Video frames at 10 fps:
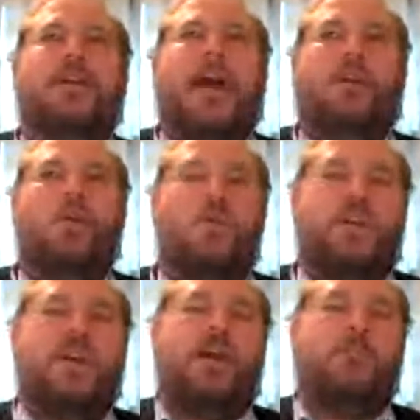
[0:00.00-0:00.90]
had
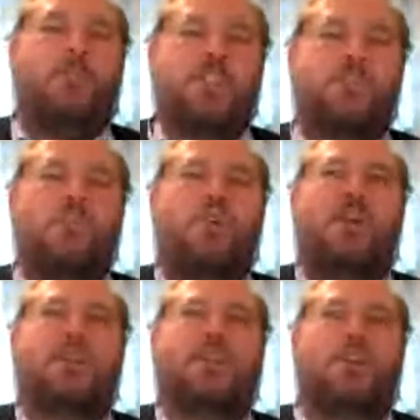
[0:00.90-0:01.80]
overcome much more
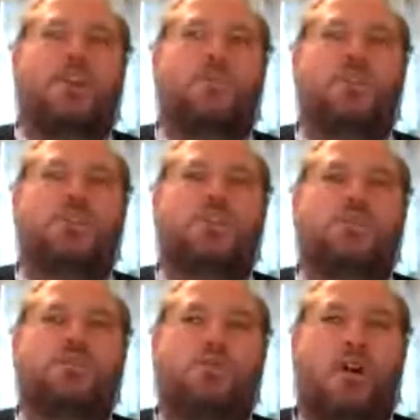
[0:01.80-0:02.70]
and is a lot more
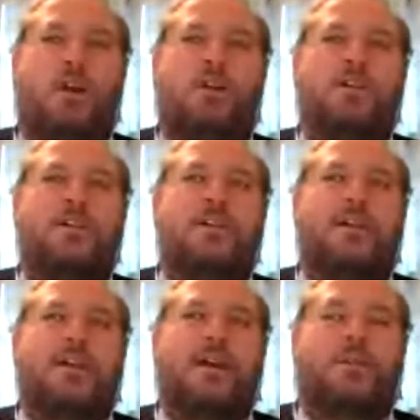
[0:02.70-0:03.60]
strong.
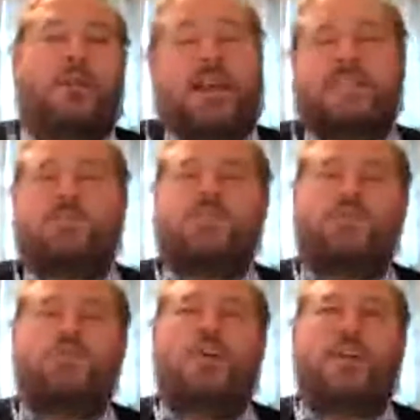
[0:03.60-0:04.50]
Well, I guess it was
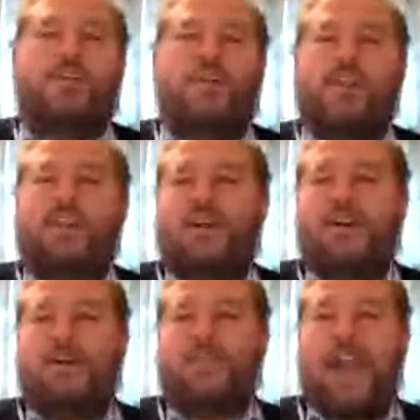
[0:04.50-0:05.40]
stronger than
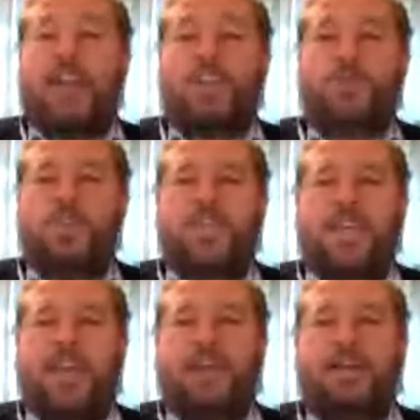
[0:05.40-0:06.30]
the actual
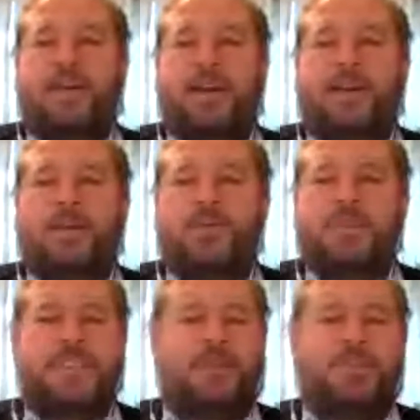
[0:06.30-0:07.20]
king.
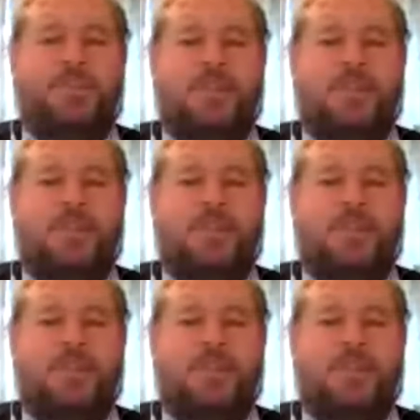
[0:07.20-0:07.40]
What's his name?